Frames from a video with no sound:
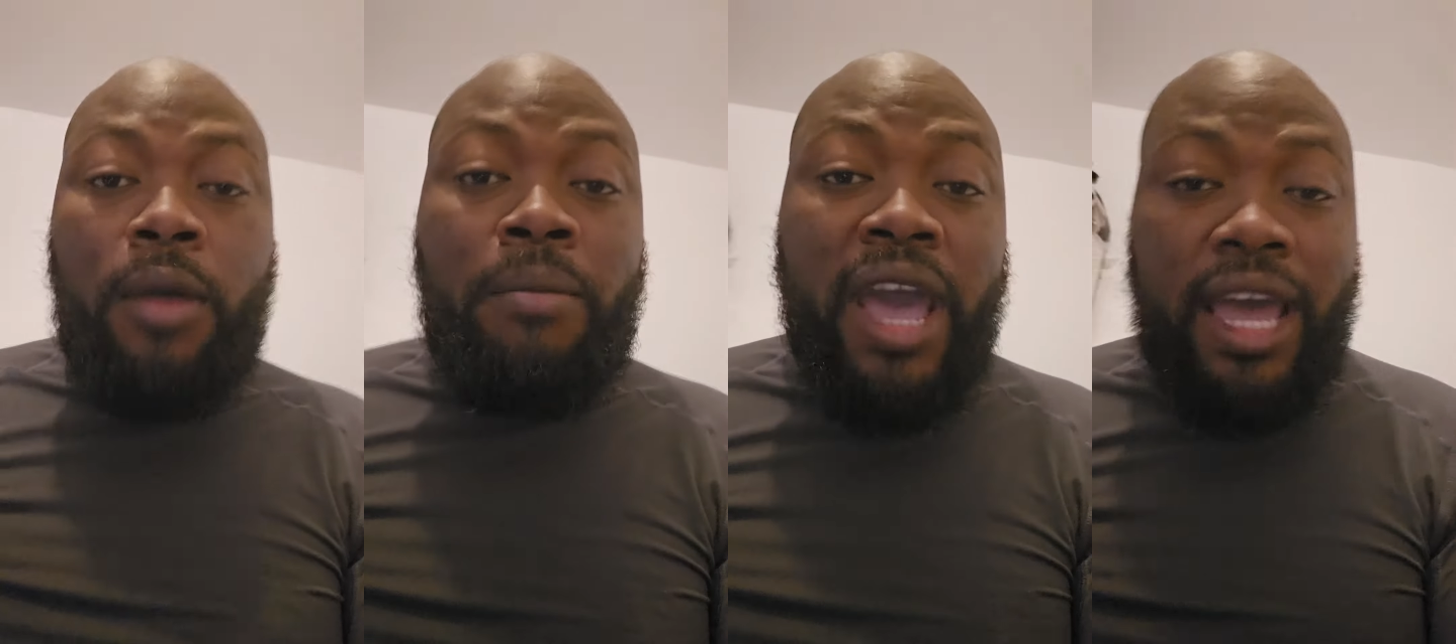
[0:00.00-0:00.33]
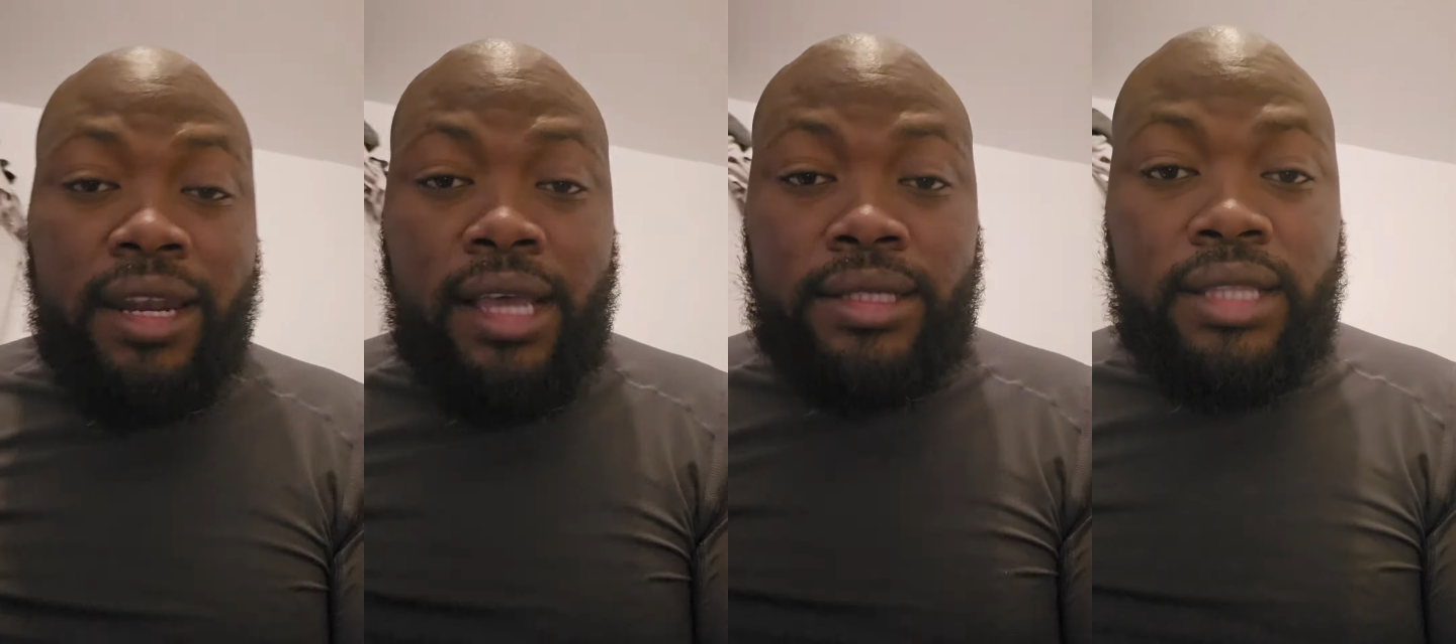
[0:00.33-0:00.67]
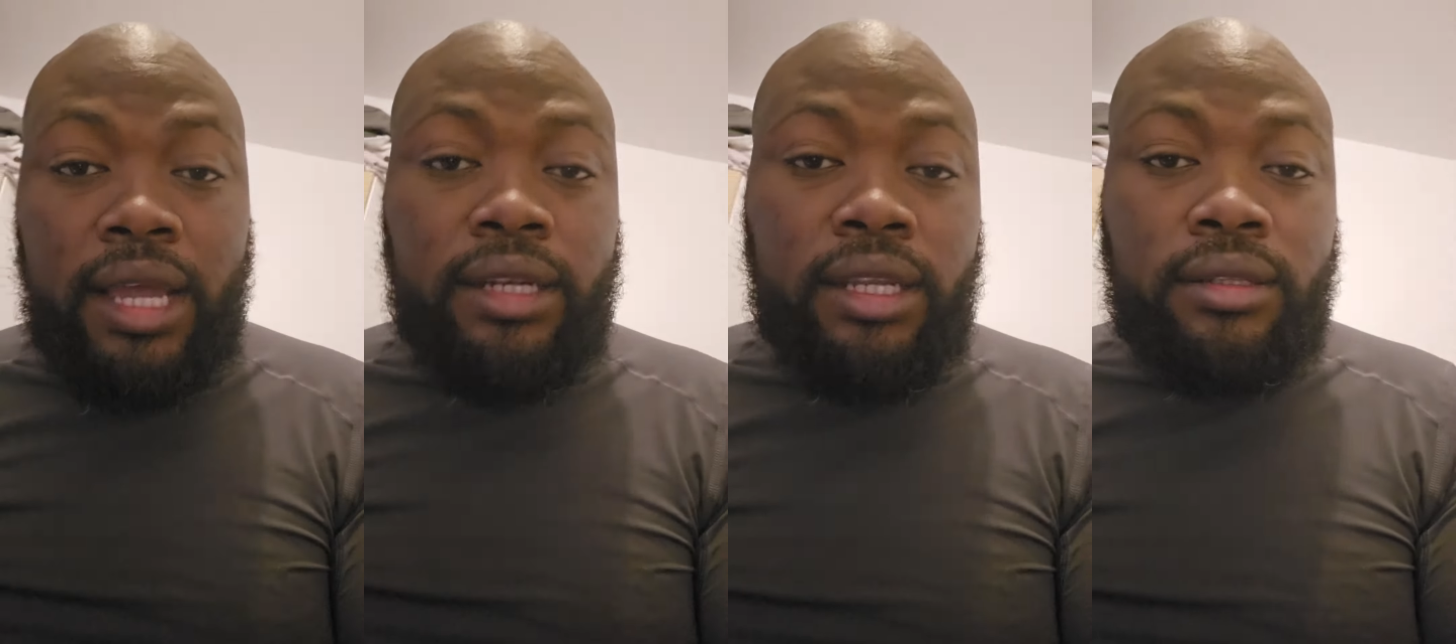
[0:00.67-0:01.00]
from my
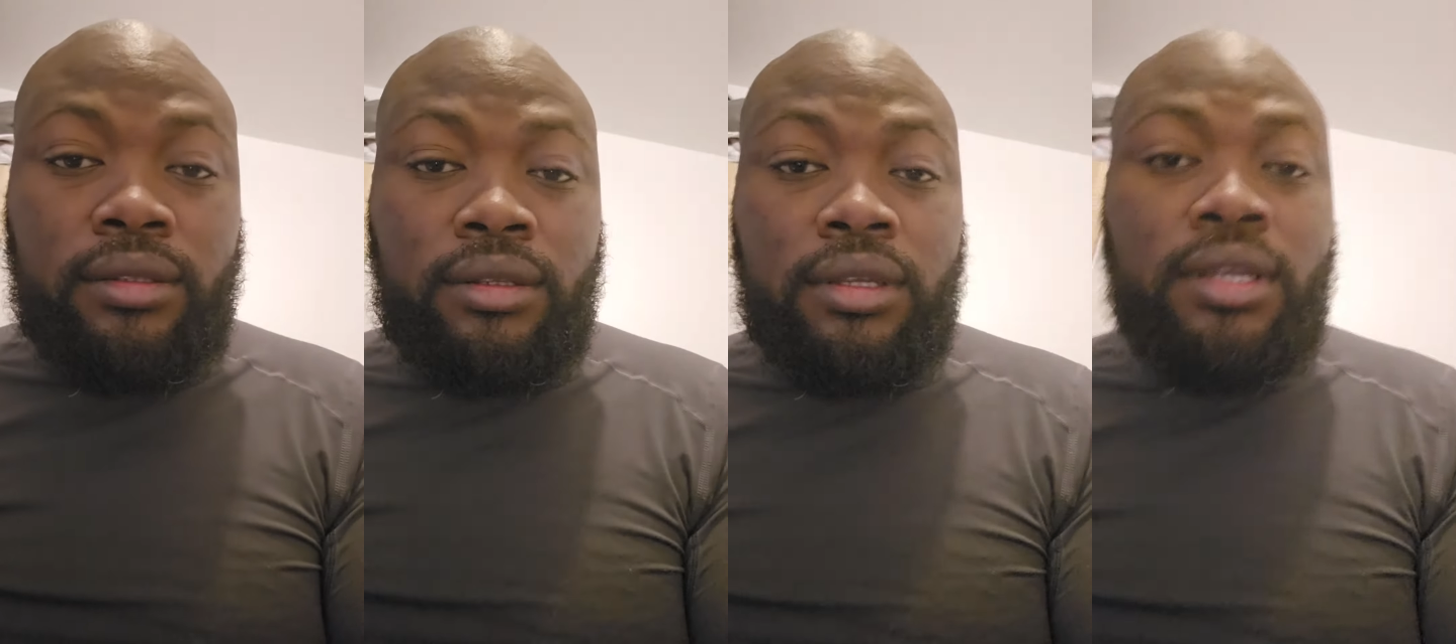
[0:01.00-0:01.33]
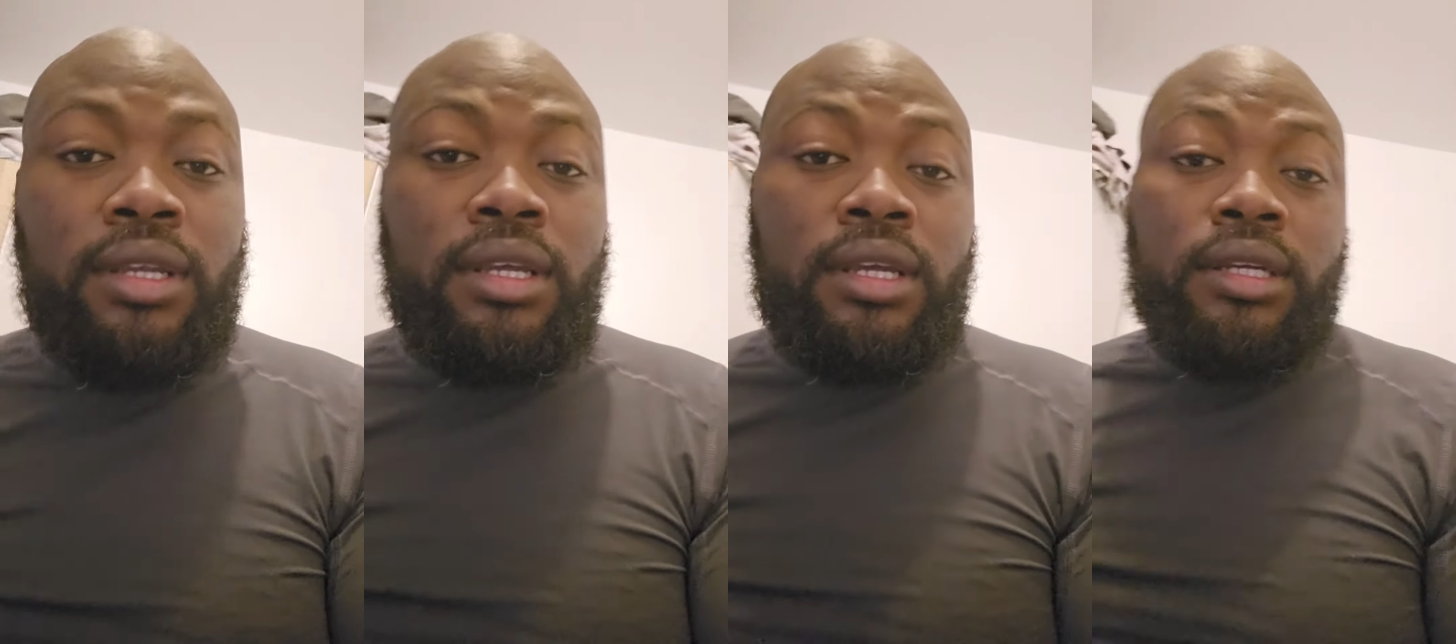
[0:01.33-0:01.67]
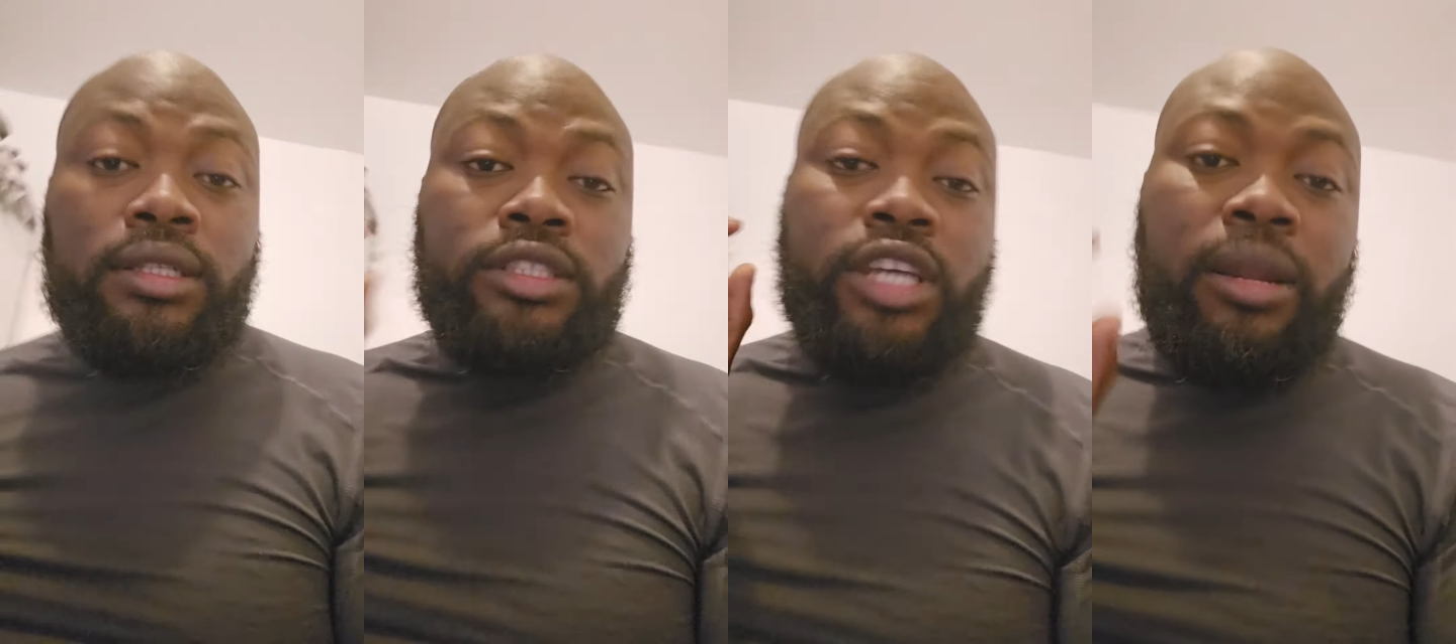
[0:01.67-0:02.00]
understanding,
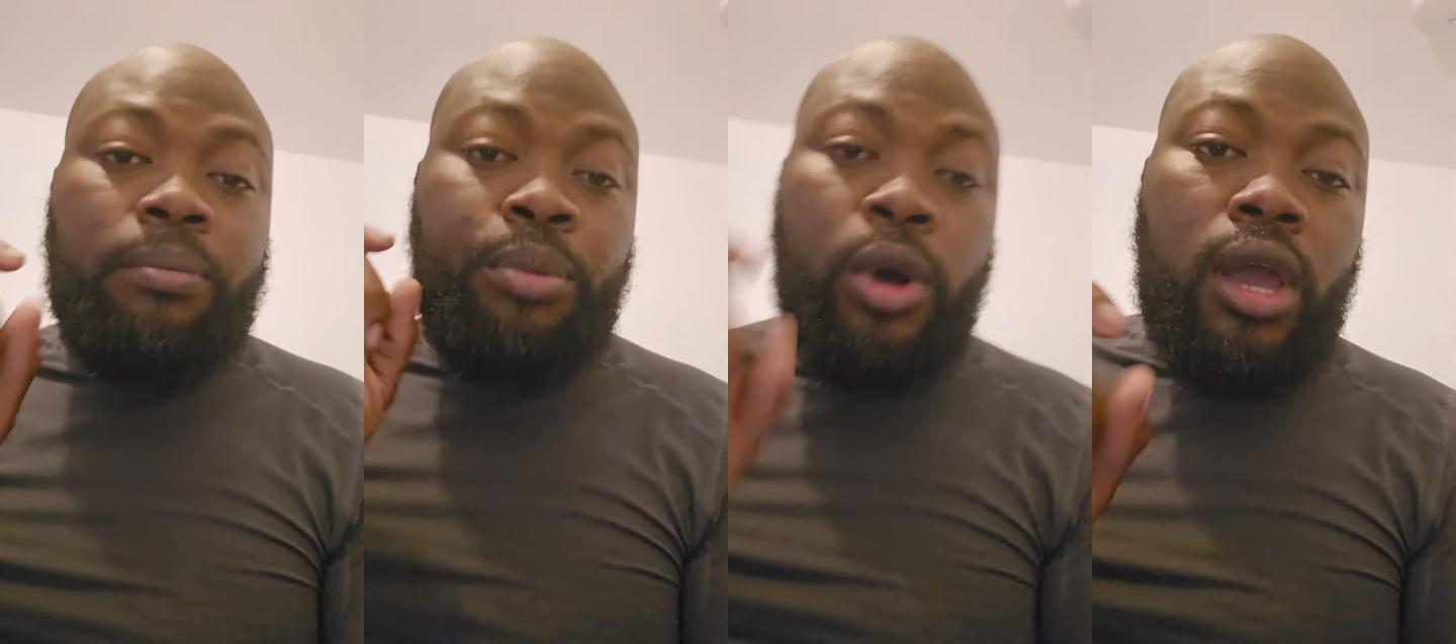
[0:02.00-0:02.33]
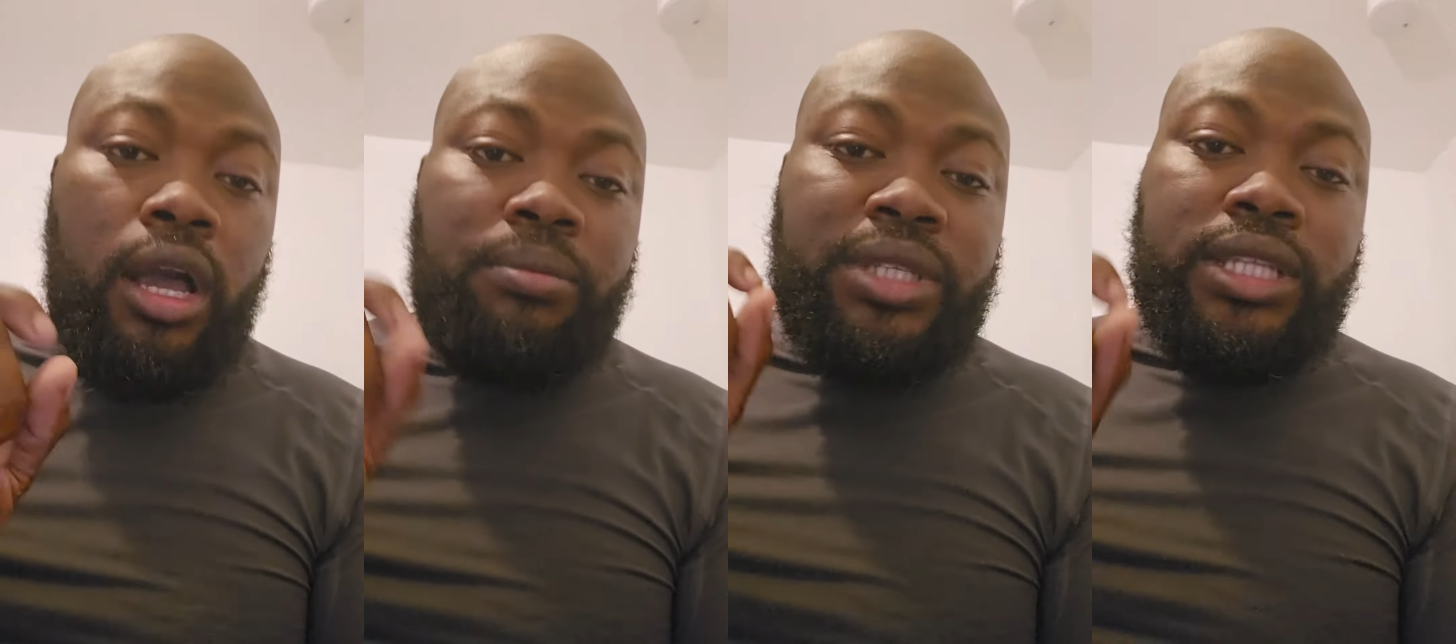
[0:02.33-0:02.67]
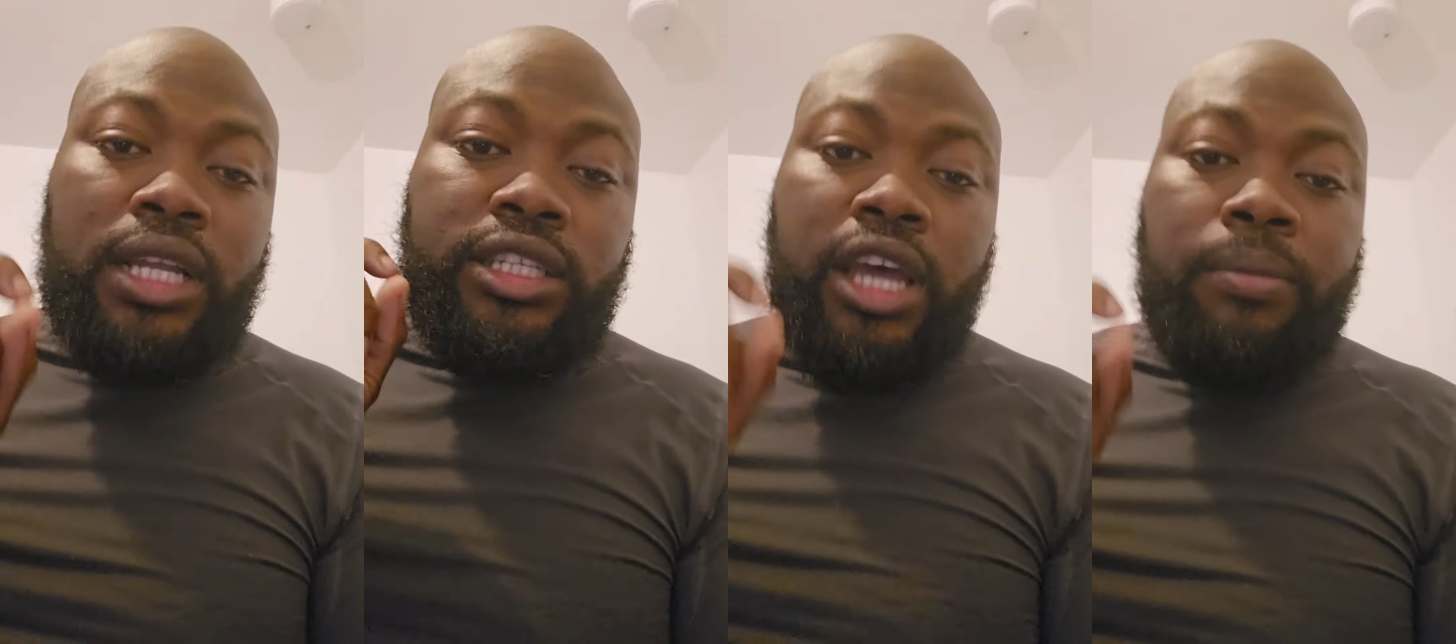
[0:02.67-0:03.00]
Mr.